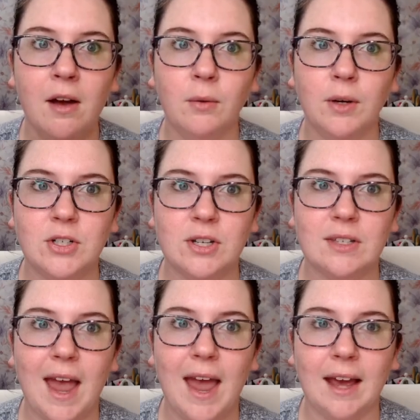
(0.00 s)
which
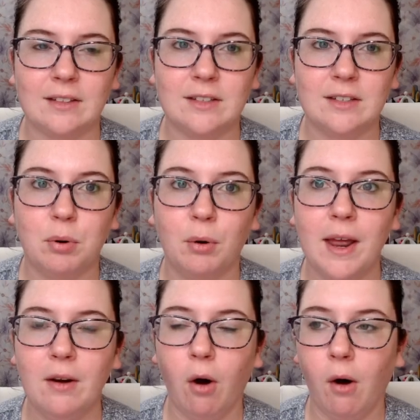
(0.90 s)
is X
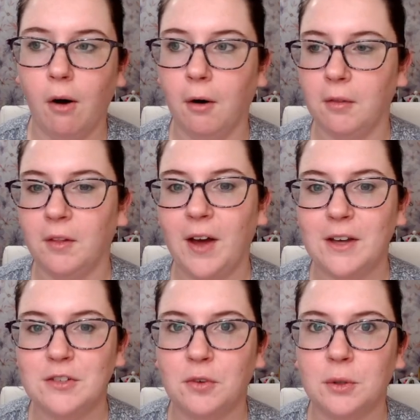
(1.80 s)
Print All, the
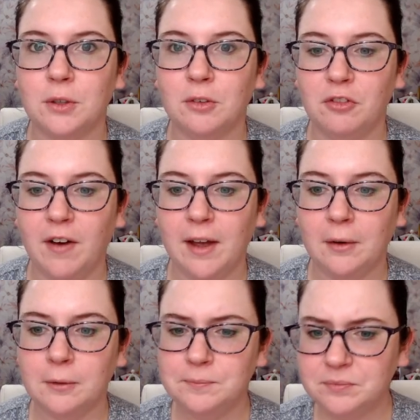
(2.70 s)
last folder in the
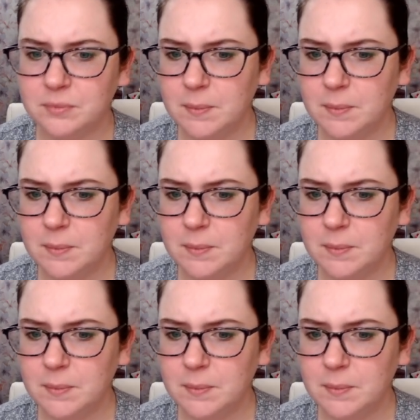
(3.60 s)
file.